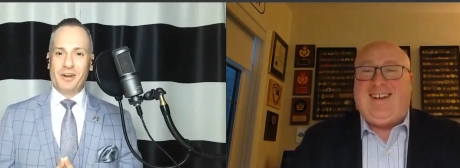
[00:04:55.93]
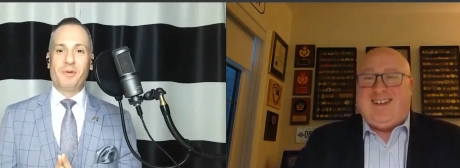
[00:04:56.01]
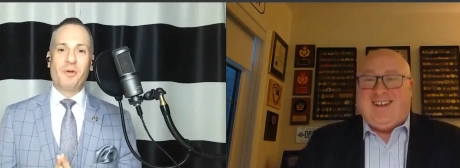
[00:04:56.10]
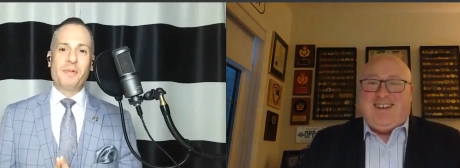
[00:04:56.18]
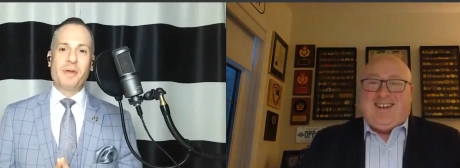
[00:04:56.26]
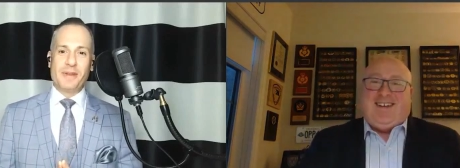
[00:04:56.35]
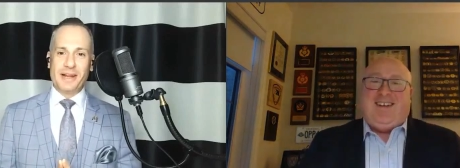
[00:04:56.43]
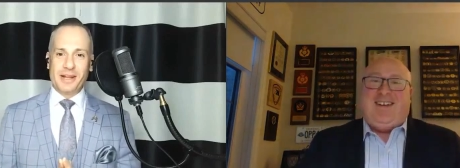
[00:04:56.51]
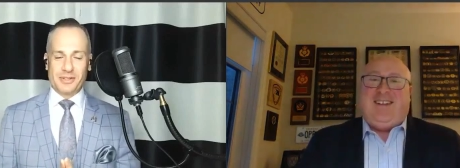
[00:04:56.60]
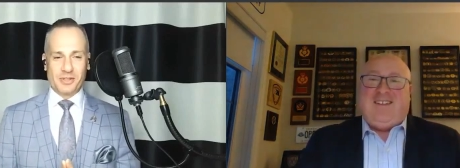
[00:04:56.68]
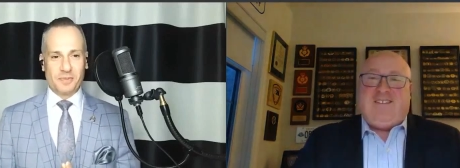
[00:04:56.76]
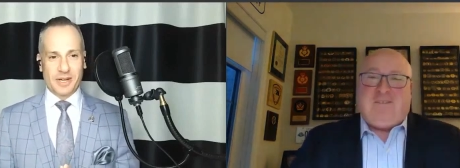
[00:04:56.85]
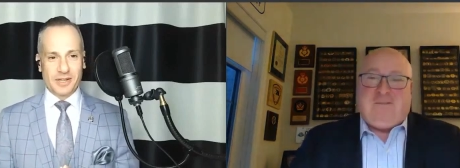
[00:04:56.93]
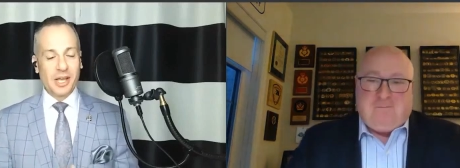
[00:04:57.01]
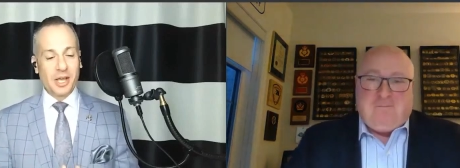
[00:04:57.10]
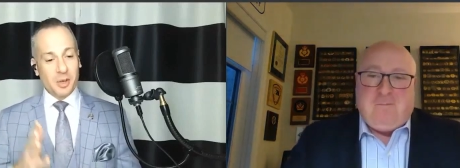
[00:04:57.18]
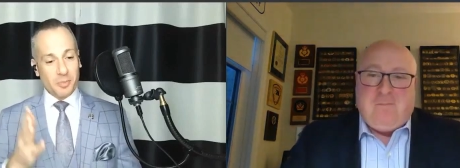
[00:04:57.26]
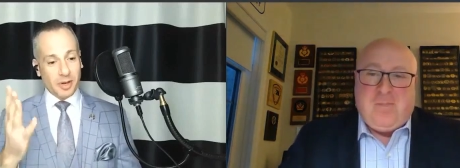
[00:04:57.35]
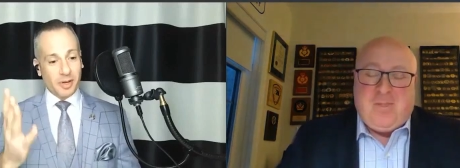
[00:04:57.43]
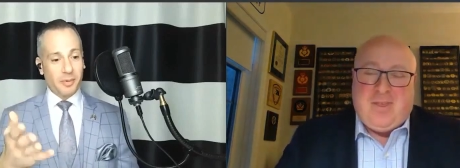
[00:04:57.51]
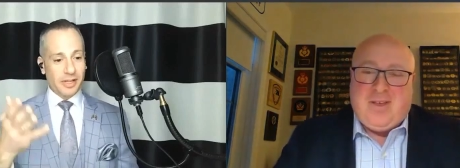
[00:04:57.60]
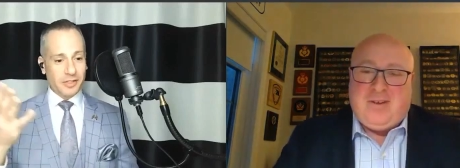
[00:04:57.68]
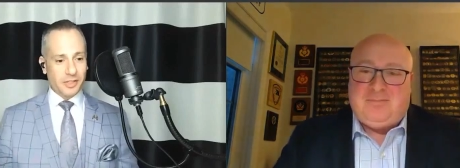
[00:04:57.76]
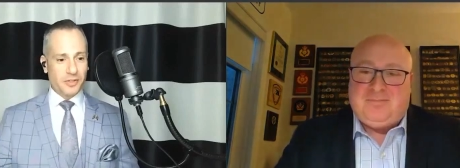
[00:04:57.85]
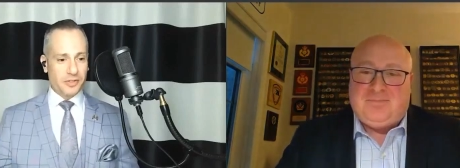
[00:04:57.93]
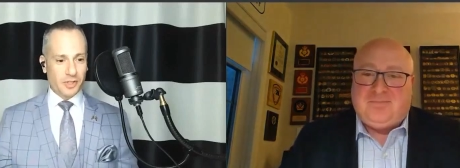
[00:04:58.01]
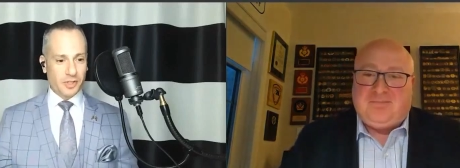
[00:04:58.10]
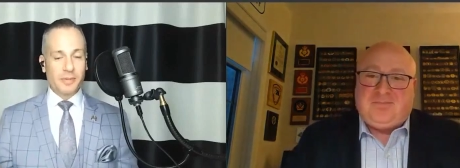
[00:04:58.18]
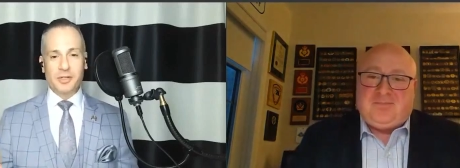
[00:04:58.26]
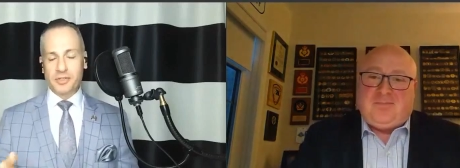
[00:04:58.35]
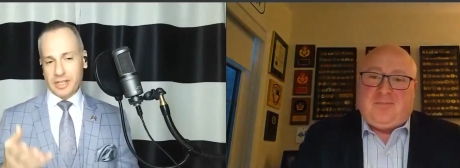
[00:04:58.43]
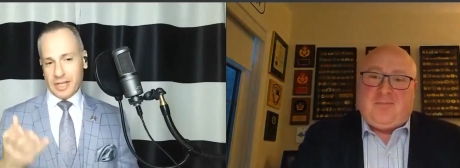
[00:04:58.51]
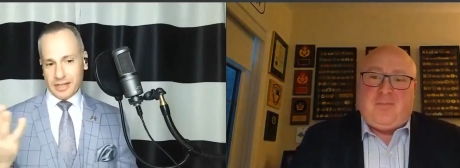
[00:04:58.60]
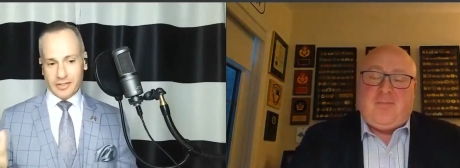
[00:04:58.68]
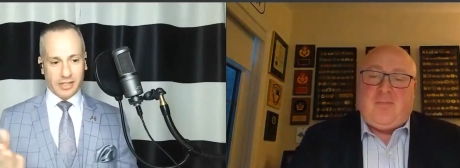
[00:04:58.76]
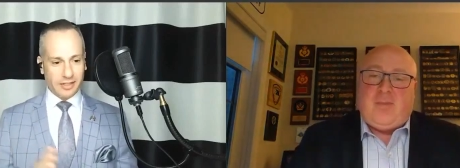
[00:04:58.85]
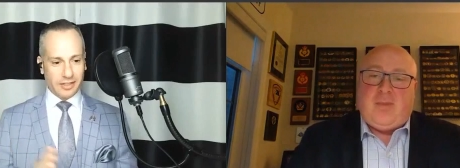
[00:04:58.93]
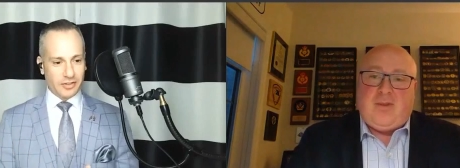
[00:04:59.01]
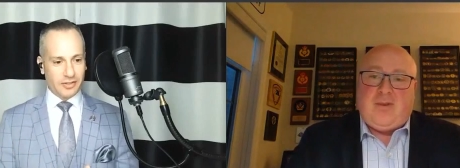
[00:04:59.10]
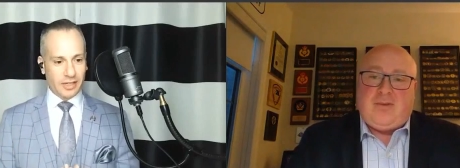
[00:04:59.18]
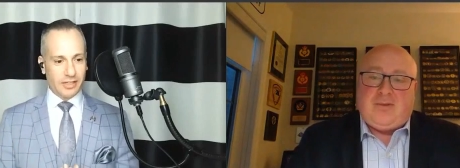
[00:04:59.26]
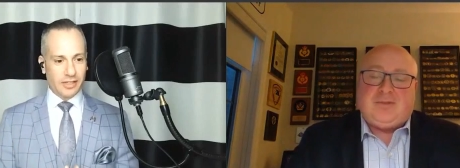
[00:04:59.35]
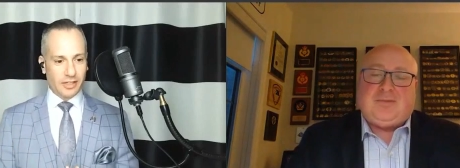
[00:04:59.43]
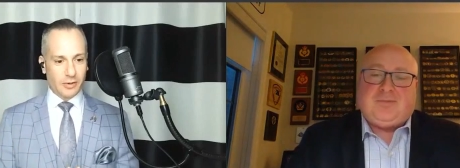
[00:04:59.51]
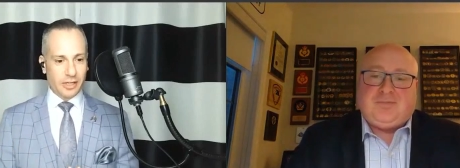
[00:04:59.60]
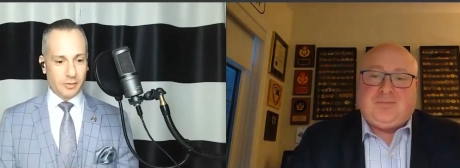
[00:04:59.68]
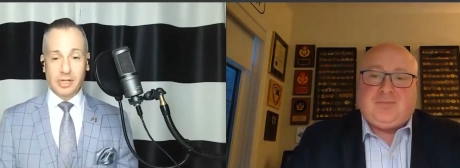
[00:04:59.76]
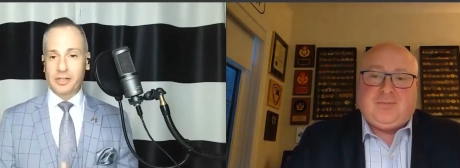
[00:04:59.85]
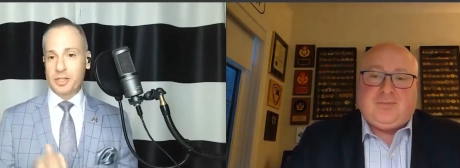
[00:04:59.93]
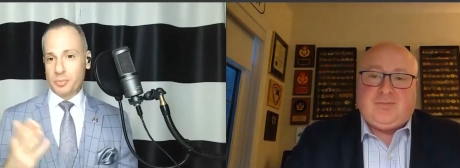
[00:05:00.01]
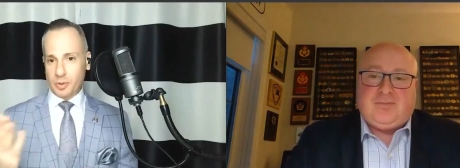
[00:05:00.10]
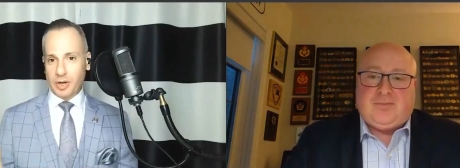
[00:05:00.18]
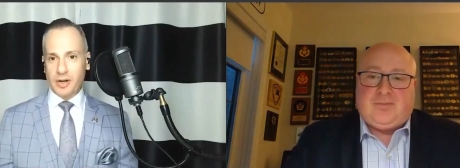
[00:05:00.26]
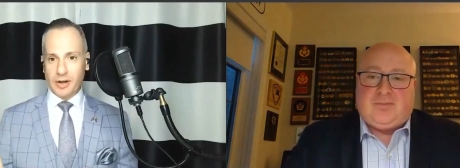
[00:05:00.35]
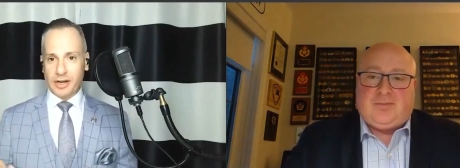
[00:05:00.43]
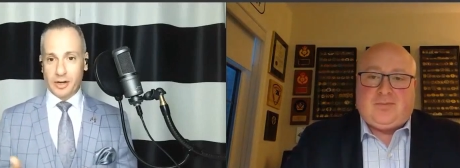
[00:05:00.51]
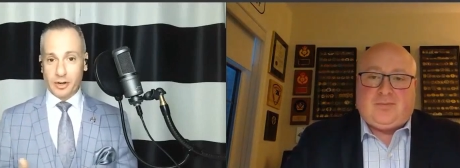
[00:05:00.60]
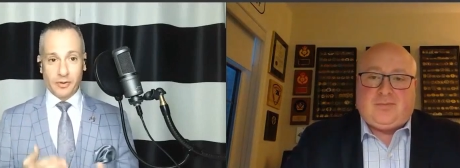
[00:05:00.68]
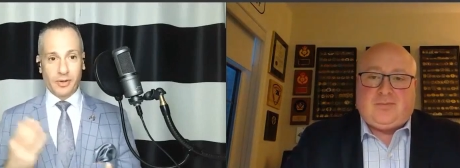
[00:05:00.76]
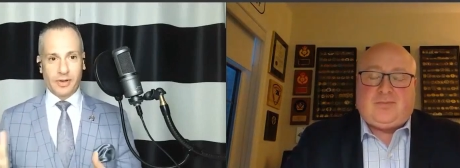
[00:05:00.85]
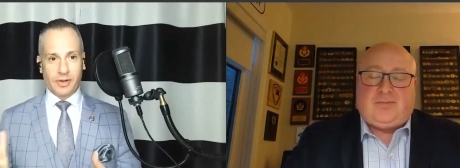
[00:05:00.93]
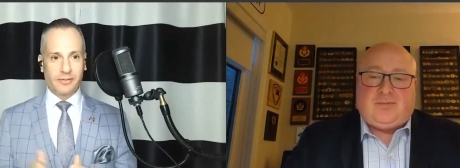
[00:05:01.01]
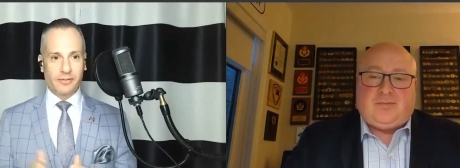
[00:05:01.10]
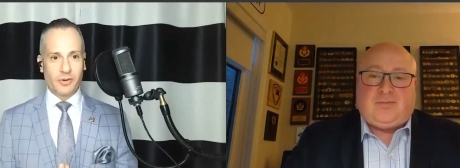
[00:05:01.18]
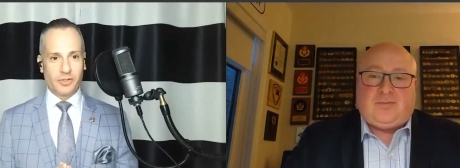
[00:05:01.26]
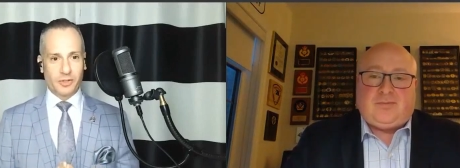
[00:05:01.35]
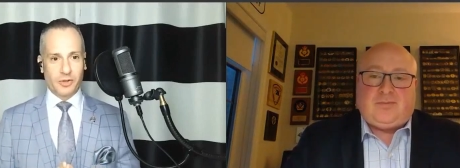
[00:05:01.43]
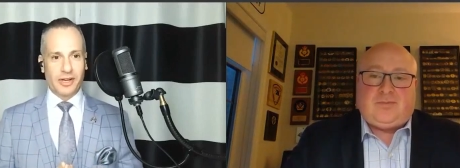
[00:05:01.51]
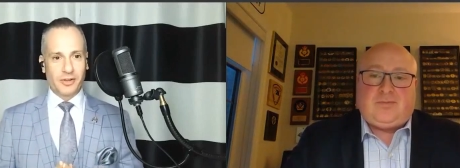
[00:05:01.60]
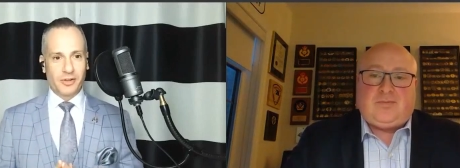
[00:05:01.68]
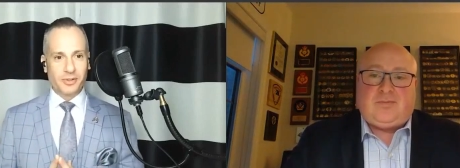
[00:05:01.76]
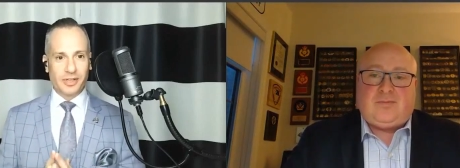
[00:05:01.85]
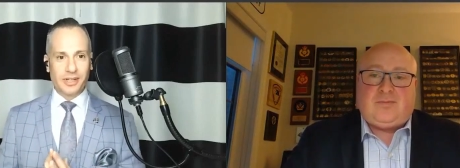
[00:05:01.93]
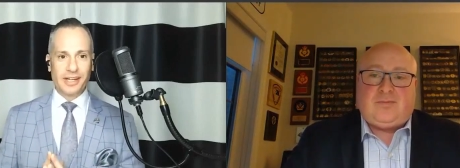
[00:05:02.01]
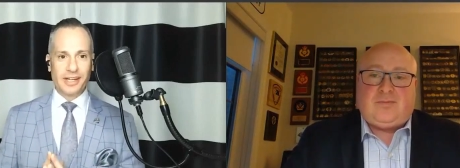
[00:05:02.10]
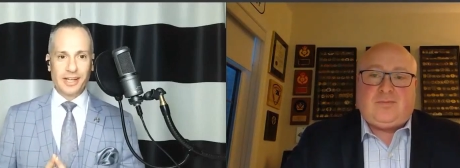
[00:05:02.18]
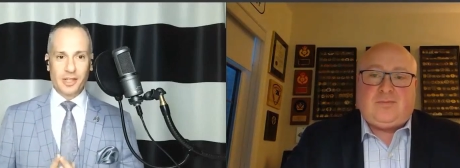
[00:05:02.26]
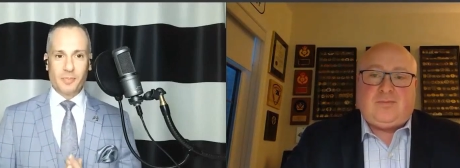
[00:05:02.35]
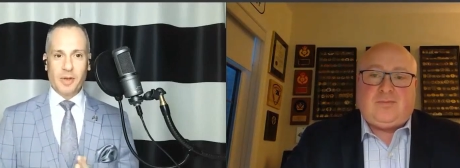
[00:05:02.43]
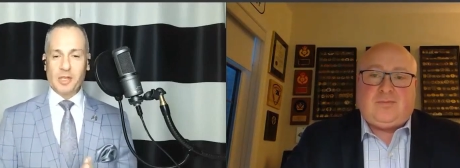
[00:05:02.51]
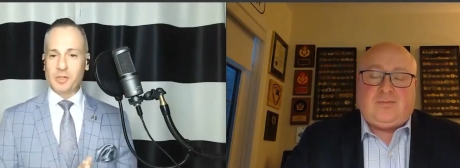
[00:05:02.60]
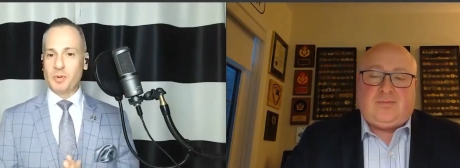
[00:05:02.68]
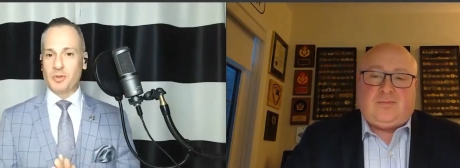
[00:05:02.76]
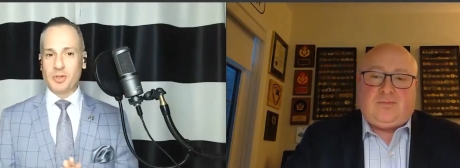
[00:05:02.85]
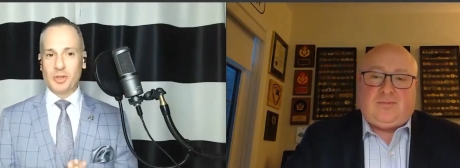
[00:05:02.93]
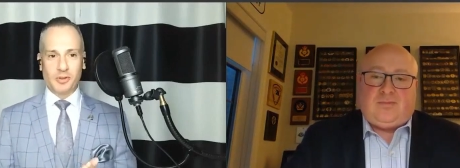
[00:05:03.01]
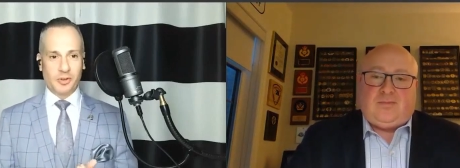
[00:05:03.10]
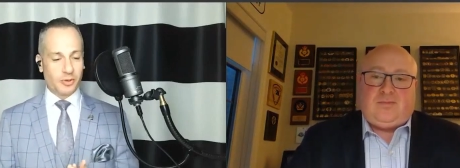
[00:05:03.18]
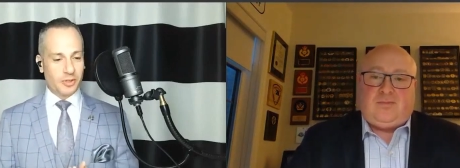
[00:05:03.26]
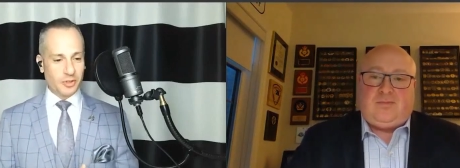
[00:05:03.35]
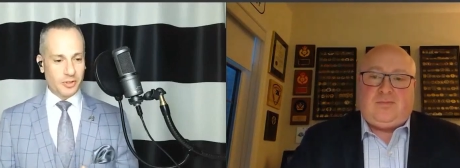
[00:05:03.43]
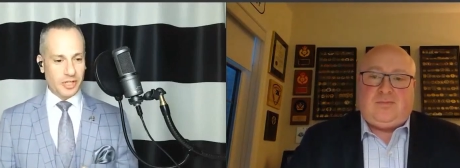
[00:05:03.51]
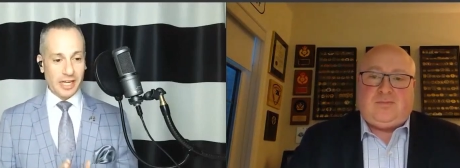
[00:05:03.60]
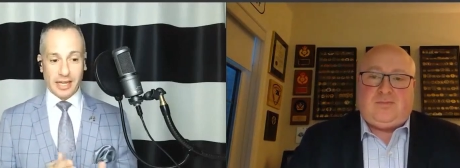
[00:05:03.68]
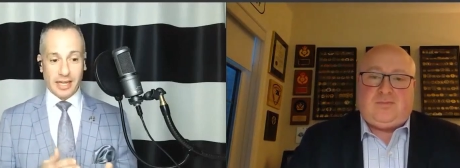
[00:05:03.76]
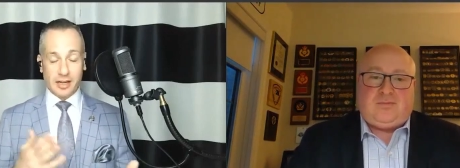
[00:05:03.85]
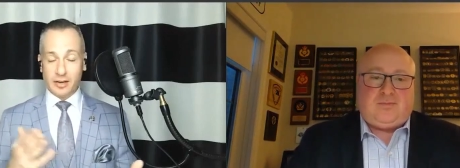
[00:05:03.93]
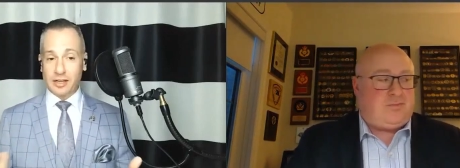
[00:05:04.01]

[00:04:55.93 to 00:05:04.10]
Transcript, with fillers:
Speaker 1: or maybe not so much. But yep. but it's interesting you mentioned that because because uh, you know, admittedly, prior to our interview, and of course, trying to do the the best, most diligent research I can.